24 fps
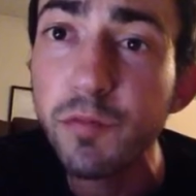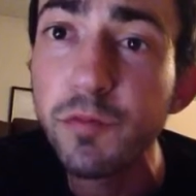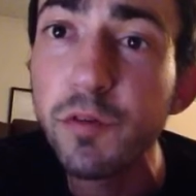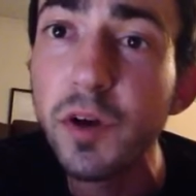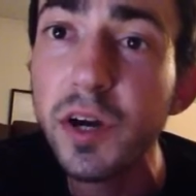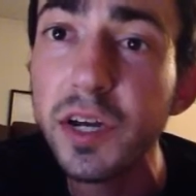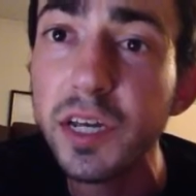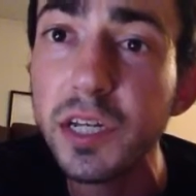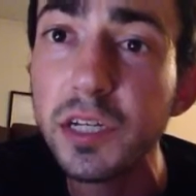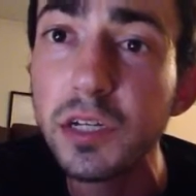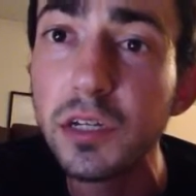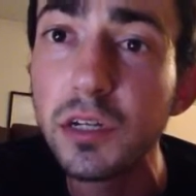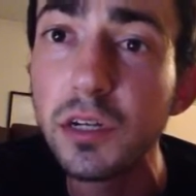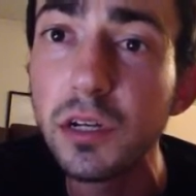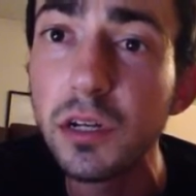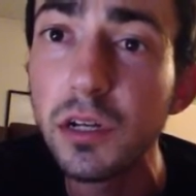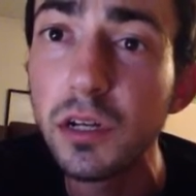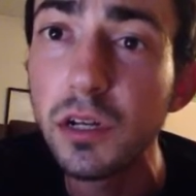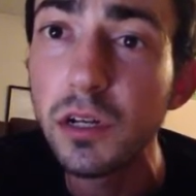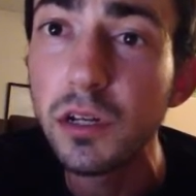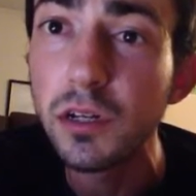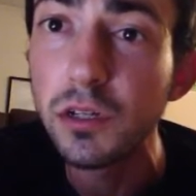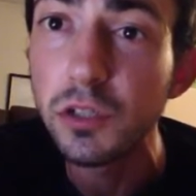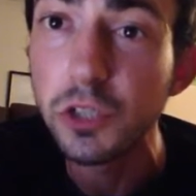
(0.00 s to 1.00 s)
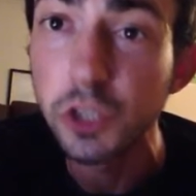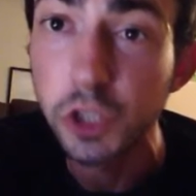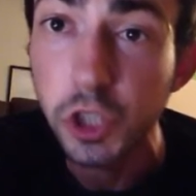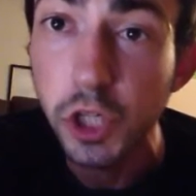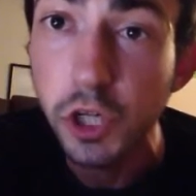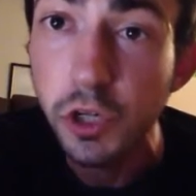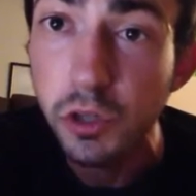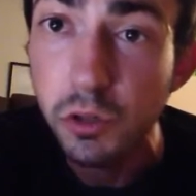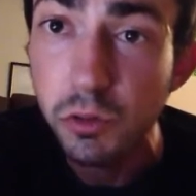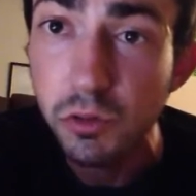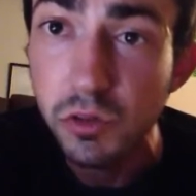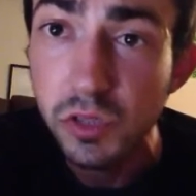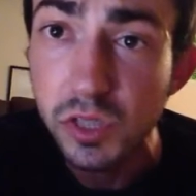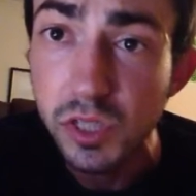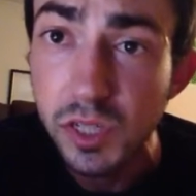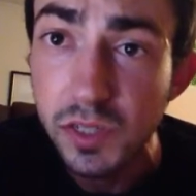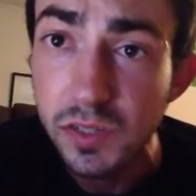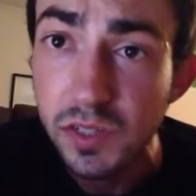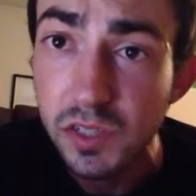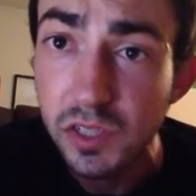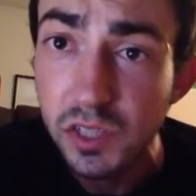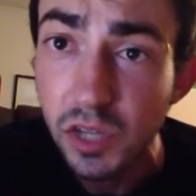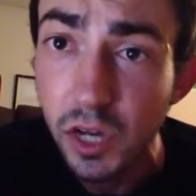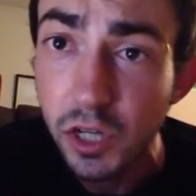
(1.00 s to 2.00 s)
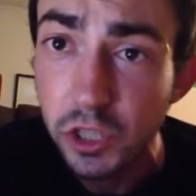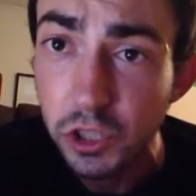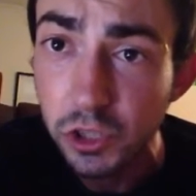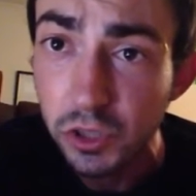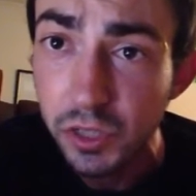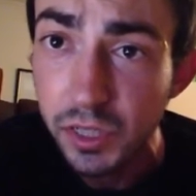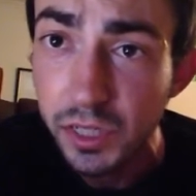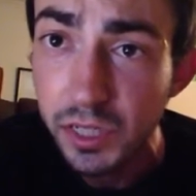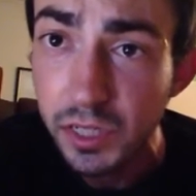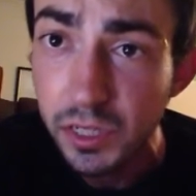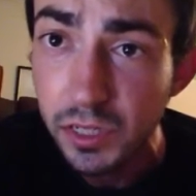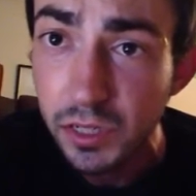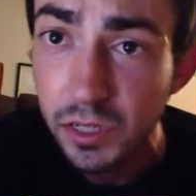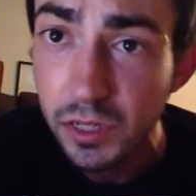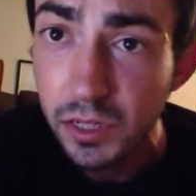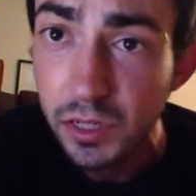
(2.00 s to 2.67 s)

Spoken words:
fucking Jews in this country.